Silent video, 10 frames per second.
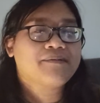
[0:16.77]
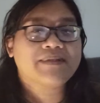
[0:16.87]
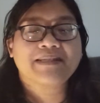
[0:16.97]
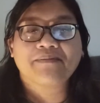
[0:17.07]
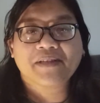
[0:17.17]

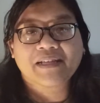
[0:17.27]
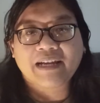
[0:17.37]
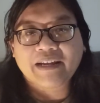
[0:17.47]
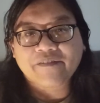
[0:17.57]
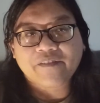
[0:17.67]
was something
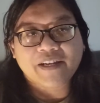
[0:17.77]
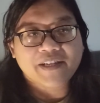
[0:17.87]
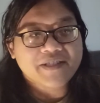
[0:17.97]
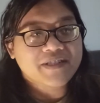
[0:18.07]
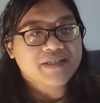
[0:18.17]
that I
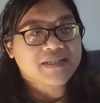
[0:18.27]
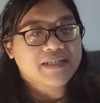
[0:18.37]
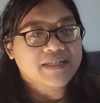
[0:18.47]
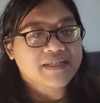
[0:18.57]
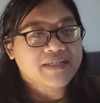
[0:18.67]
finished,
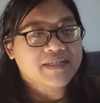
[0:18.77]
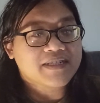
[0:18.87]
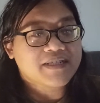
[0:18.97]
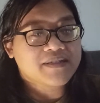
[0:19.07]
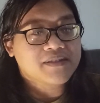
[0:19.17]
uh,